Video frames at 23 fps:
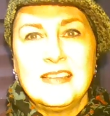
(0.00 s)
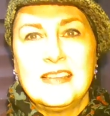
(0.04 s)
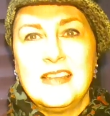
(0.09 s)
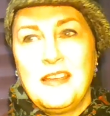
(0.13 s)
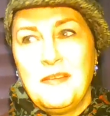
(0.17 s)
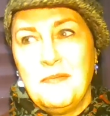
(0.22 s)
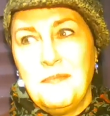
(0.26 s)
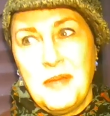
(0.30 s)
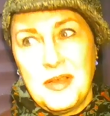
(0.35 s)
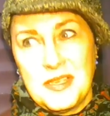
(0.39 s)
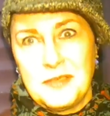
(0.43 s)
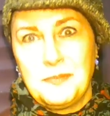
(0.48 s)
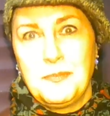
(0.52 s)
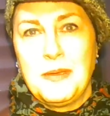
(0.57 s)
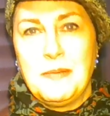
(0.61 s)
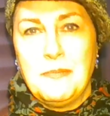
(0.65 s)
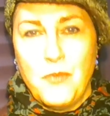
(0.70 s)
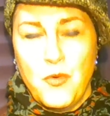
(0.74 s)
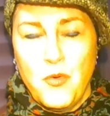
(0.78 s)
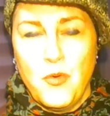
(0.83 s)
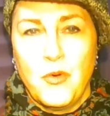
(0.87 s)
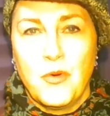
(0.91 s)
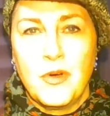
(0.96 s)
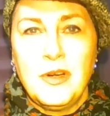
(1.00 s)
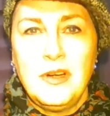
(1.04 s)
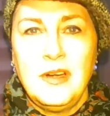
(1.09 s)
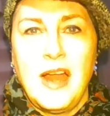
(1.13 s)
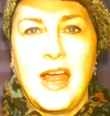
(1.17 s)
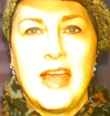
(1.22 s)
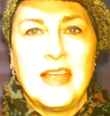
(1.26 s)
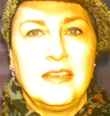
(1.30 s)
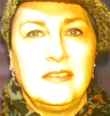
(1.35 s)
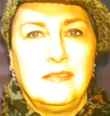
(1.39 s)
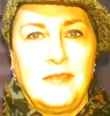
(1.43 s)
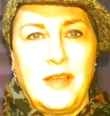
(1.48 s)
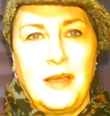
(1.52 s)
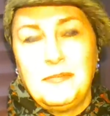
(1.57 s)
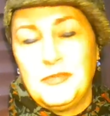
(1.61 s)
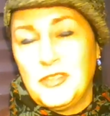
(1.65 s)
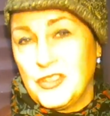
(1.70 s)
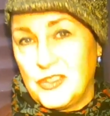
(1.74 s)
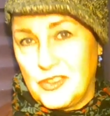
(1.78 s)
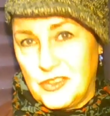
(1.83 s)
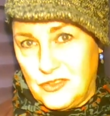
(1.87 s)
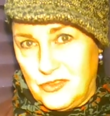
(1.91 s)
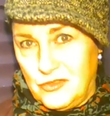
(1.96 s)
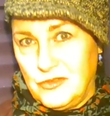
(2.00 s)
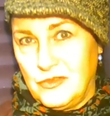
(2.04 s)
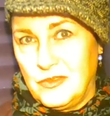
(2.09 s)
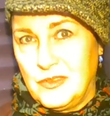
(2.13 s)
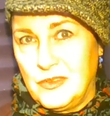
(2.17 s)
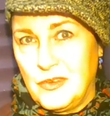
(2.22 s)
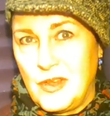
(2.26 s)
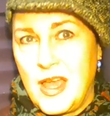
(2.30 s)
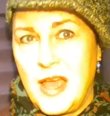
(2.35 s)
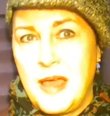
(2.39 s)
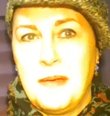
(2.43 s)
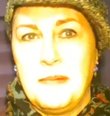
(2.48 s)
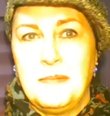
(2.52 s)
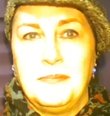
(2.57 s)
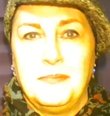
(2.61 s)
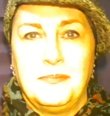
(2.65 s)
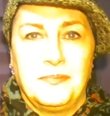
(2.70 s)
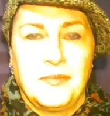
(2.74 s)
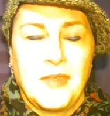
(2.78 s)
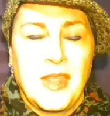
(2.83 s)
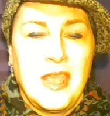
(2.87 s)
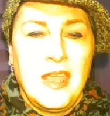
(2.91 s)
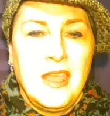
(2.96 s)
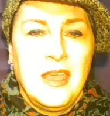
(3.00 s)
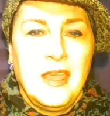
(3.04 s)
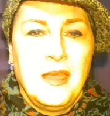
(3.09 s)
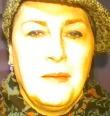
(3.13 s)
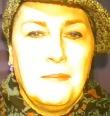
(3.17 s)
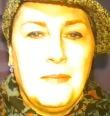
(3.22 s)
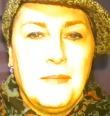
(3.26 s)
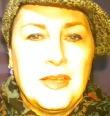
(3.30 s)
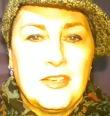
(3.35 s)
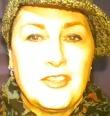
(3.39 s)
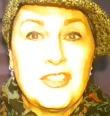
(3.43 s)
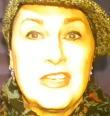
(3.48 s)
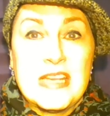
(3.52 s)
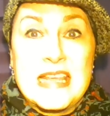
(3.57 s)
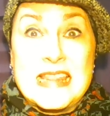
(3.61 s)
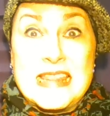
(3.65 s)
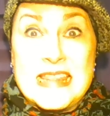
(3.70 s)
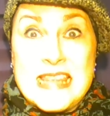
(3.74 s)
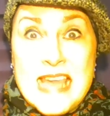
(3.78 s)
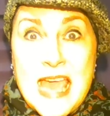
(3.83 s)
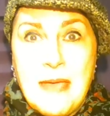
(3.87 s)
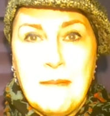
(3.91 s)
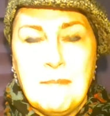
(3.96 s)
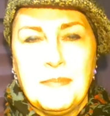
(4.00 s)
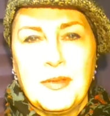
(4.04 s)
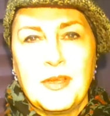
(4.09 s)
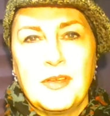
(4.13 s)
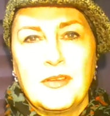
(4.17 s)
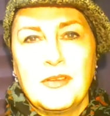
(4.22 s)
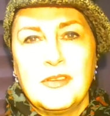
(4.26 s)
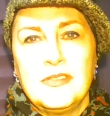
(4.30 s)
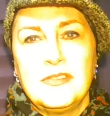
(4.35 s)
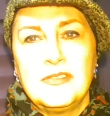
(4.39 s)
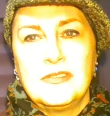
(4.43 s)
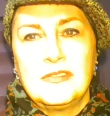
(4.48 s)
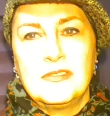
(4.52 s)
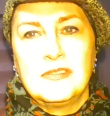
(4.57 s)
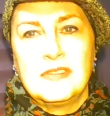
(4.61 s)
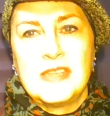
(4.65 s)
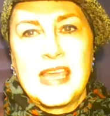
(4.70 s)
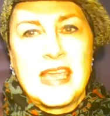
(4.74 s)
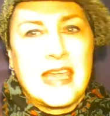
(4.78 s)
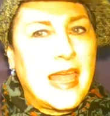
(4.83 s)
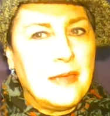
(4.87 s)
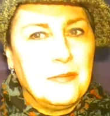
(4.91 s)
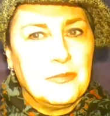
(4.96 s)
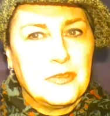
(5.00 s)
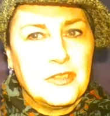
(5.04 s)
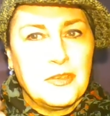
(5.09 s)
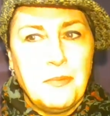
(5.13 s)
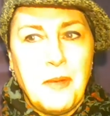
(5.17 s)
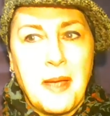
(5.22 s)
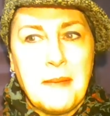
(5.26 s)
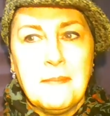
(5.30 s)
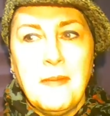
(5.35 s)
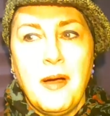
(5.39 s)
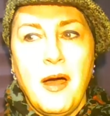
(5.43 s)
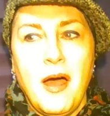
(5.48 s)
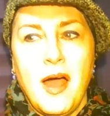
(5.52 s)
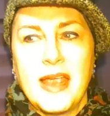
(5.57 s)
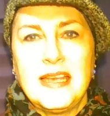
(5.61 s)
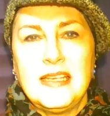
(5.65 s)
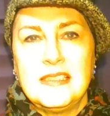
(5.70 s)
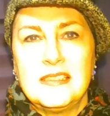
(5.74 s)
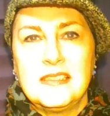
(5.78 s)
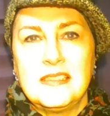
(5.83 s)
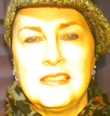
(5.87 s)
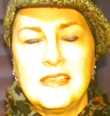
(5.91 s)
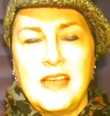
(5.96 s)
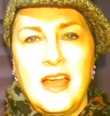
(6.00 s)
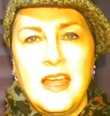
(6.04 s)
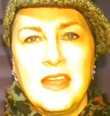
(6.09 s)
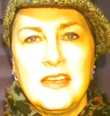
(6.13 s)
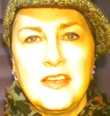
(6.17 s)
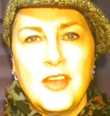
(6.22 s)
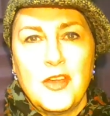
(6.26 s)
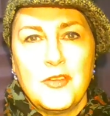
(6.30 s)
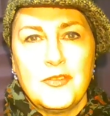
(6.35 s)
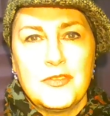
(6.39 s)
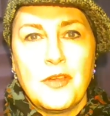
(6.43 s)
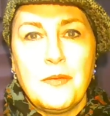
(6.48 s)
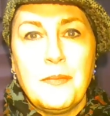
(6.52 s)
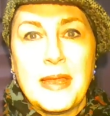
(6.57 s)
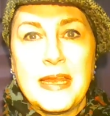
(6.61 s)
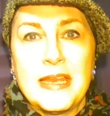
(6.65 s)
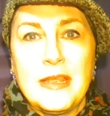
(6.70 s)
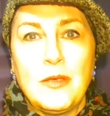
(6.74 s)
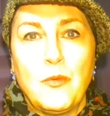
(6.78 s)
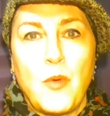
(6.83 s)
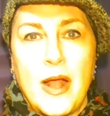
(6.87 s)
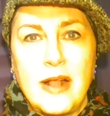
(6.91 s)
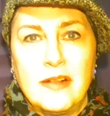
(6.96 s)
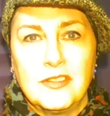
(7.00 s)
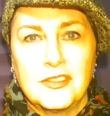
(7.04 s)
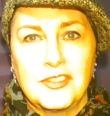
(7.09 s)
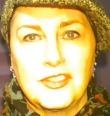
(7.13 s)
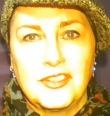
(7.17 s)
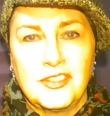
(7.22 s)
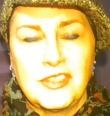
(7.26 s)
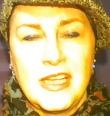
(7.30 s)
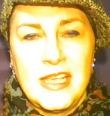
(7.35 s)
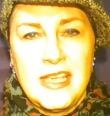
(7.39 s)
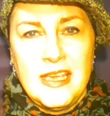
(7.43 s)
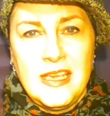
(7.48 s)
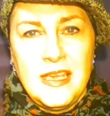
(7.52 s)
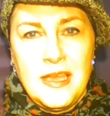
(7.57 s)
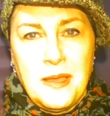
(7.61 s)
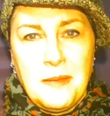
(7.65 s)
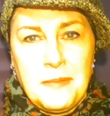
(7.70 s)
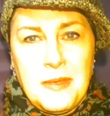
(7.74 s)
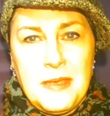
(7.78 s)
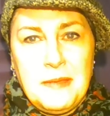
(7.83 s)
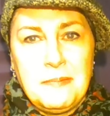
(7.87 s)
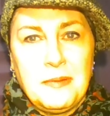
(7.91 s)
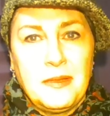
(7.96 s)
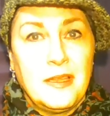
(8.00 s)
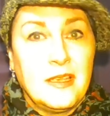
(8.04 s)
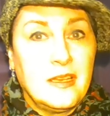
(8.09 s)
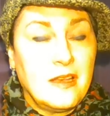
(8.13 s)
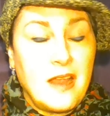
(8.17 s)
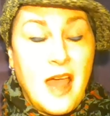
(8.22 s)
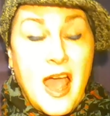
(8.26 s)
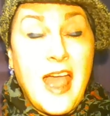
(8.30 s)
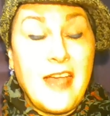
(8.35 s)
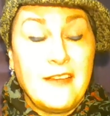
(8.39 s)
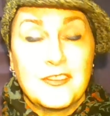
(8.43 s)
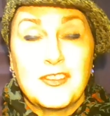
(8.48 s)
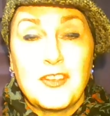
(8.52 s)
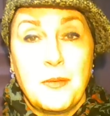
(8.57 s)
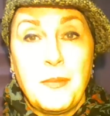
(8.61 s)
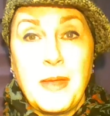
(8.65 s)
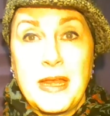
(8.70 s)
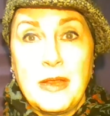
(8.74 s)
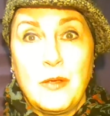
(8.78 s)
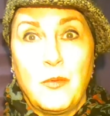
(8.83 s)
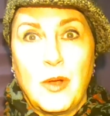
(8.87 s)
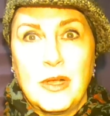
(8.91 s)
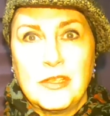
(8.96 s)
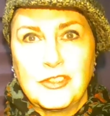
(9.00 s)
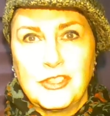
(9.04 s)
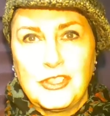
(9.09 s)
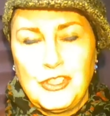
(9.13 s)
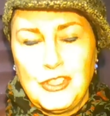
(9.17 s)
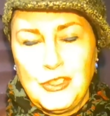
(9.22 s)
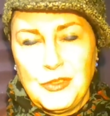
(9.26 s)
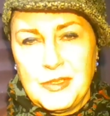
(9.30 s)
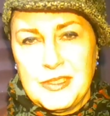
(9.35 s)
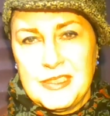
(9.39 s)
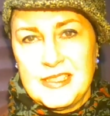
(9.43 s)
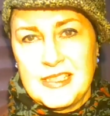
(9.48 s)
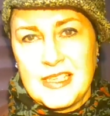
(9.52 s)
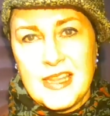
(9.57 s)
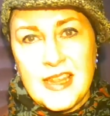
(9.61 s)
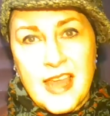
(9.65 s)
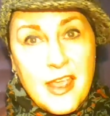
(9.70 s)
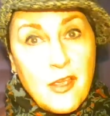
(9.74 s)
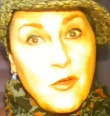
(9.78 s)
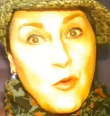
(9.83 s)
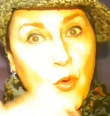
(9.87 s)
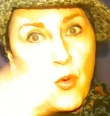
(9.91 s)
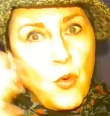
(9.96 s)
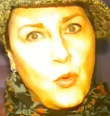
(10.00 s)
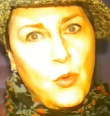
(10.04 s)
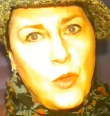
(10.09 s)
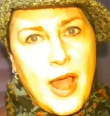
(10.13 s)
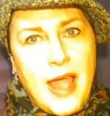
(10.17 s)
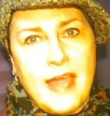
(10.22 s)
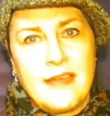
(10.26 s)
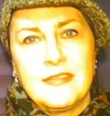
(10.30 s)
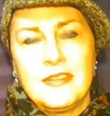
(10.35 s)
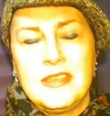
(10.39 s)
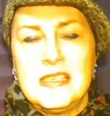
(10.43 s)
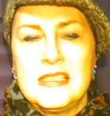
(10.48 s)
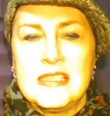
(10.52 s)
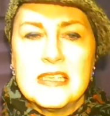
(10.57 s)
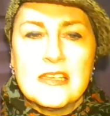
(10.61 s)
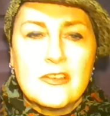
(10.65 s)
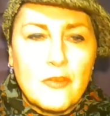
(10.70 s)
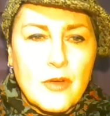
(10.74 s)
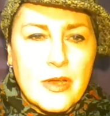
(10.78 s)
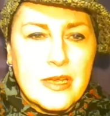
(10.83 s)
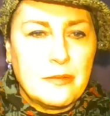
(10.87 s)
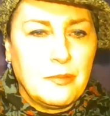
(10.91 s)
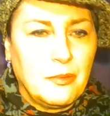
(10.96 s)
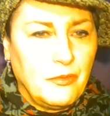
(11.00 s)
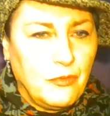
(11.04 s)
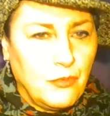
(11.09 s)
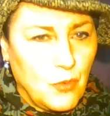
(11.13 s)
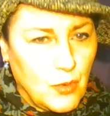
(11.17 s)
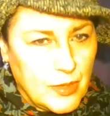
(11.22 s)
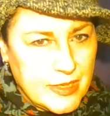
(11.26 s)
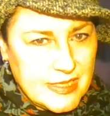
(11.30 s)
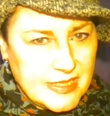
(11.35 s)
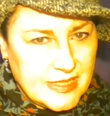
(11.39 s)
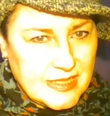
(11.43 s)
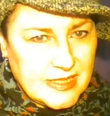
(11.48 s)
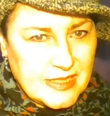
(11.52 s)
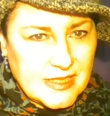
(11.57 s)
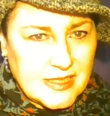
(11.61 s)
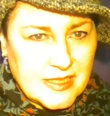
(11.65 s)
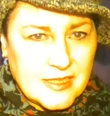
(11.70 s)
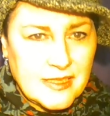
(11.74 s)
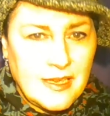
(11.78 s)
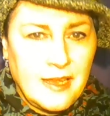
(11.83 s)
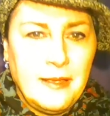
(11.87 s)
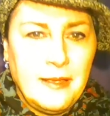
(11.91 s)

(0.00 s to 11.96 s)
There must be more. I'm just mentioning them because they came to my mind. I know so many Welsh people, and I have so many Welsh students, and they all have these incredible voices.